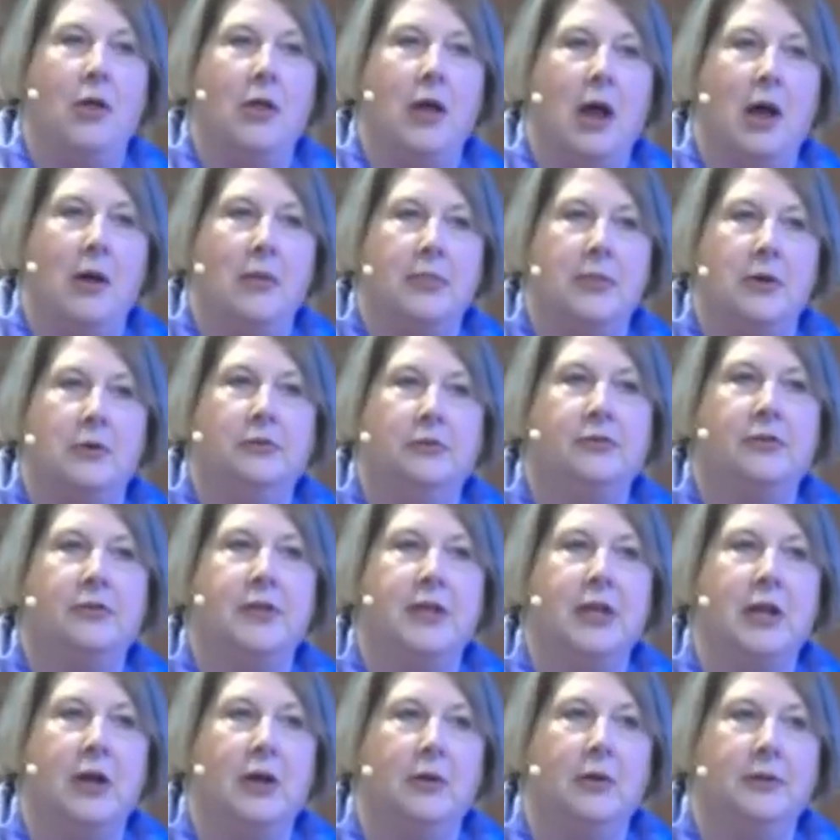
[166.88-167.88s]
those are
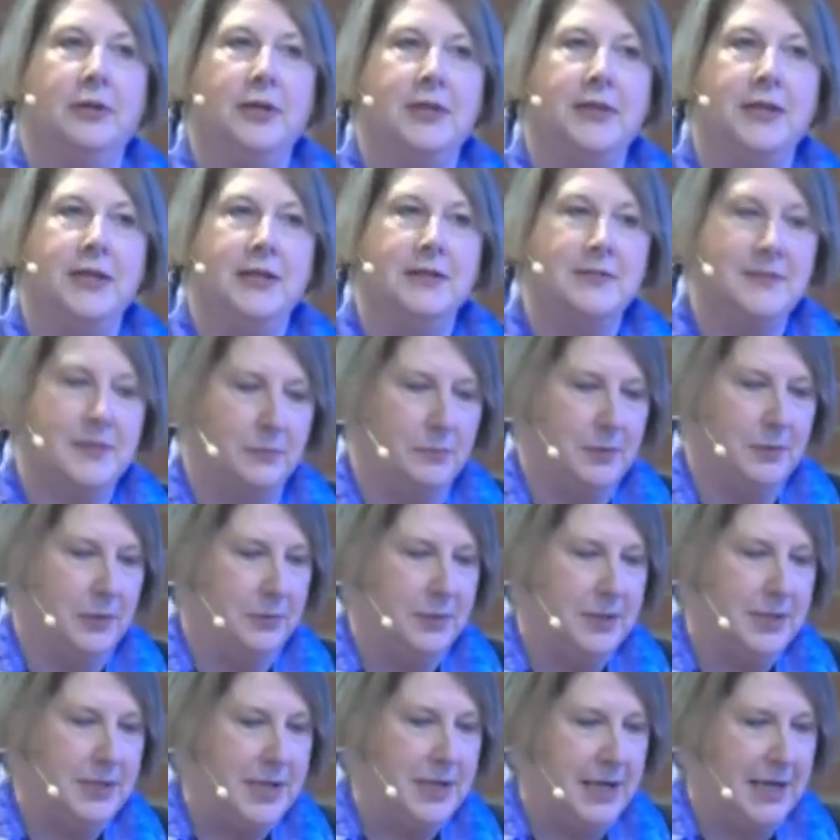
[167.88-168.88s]
the only things that we
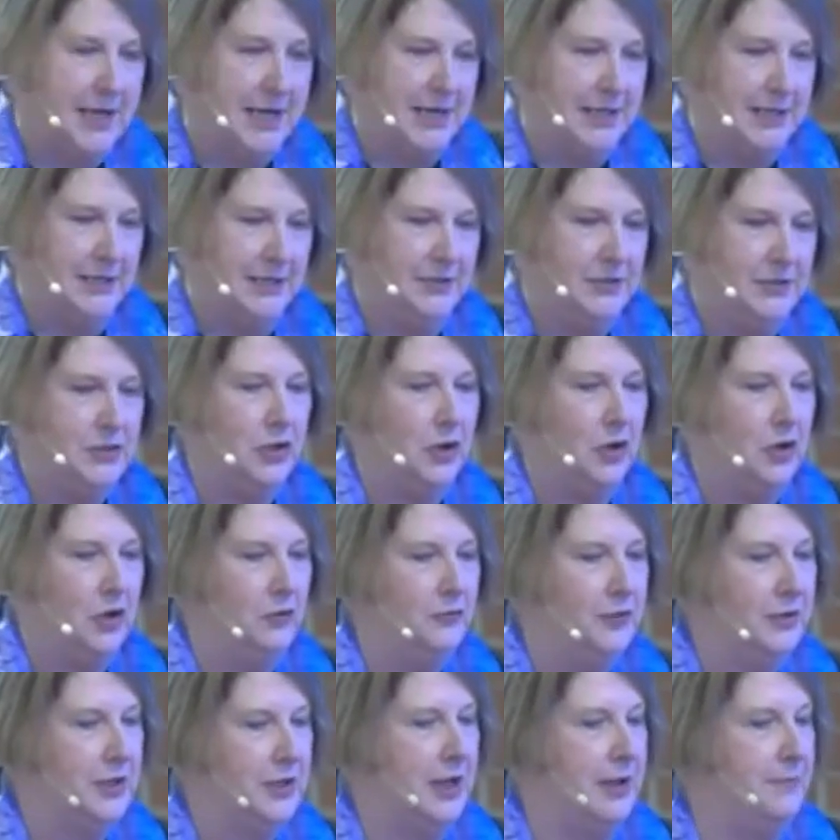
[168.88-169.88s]
would need to
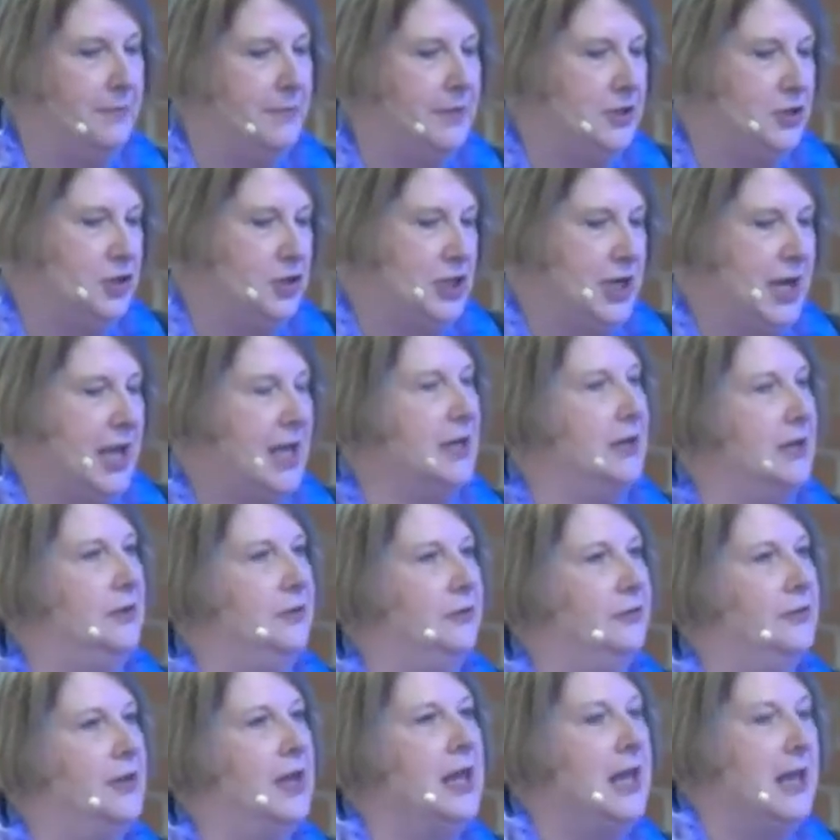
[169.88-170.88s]
overcome the
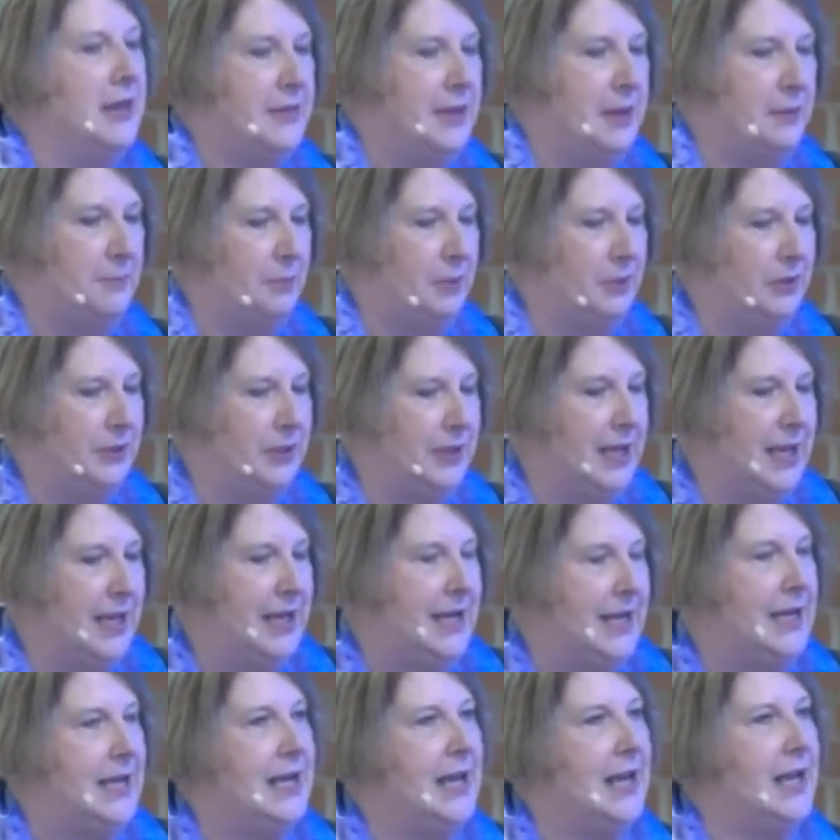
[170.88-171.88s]
shadows that
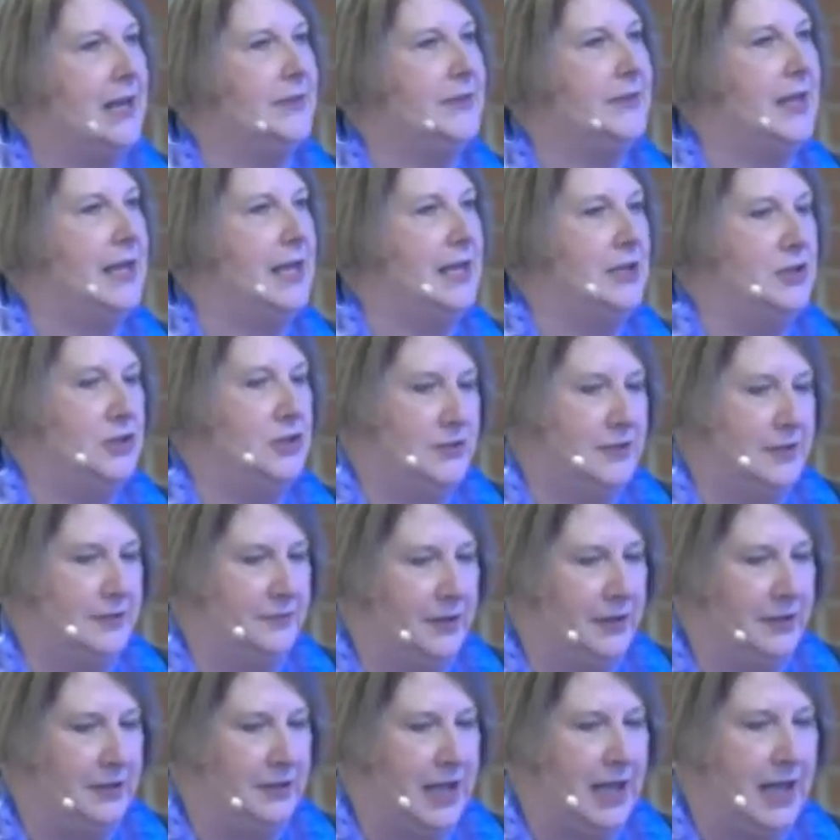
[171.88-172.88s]
play at the edges of
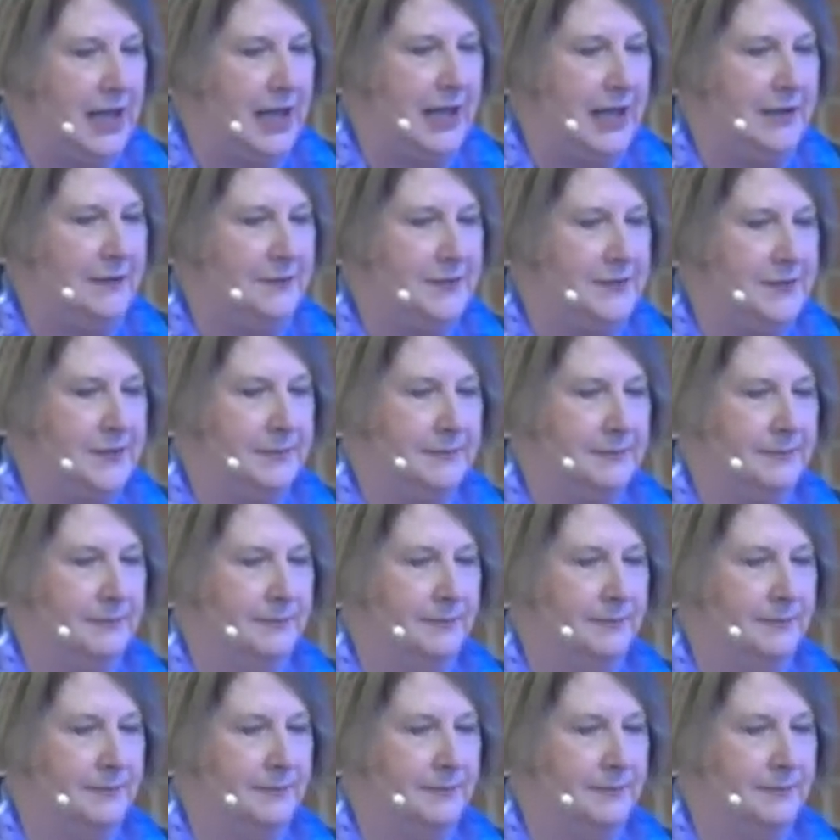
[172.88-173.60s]
our lives.